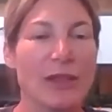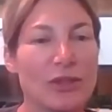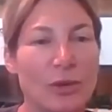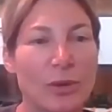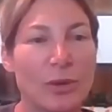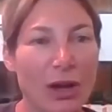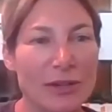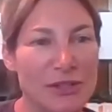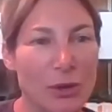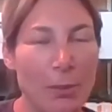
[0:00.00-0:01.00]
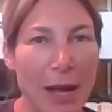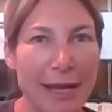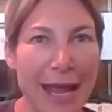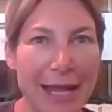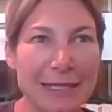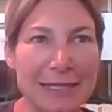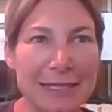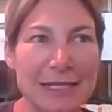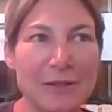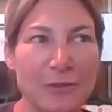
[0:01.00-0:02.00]
You could also buy
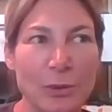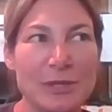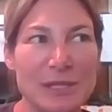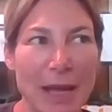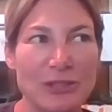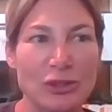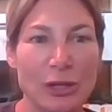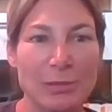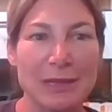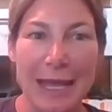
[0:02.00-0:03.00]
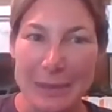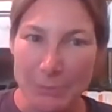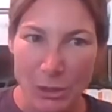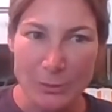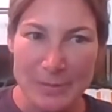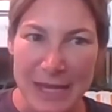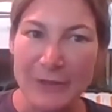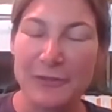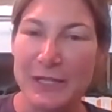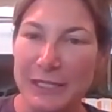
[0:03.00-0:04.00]
LED full spectrum light bulbs that
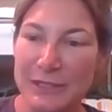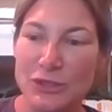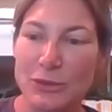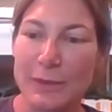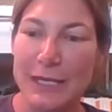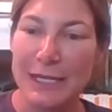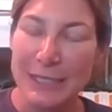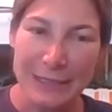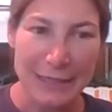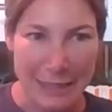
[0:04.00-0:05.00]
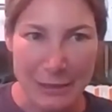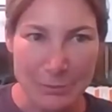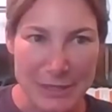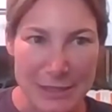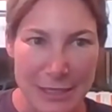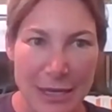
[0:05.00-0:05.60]
fit into any lamps.